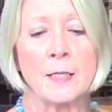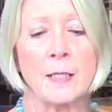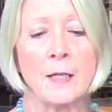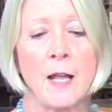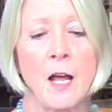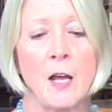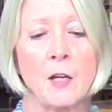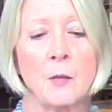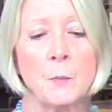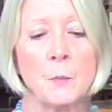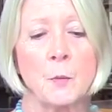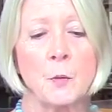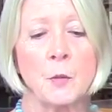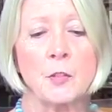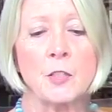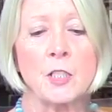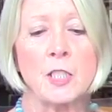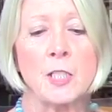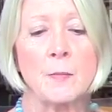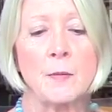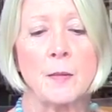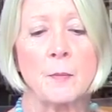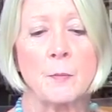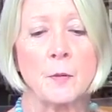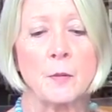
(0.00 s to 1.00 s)
allowed books
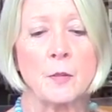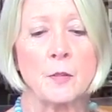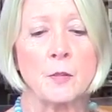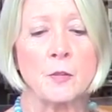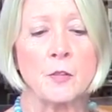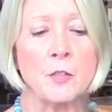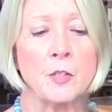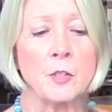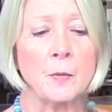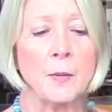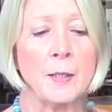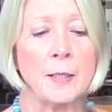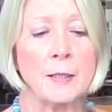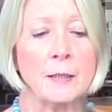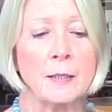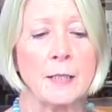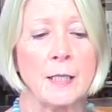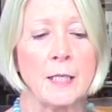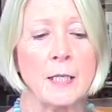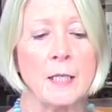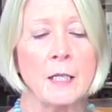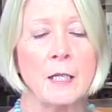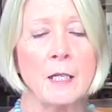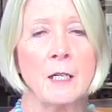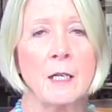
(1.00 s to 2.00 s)
to be produced quickly,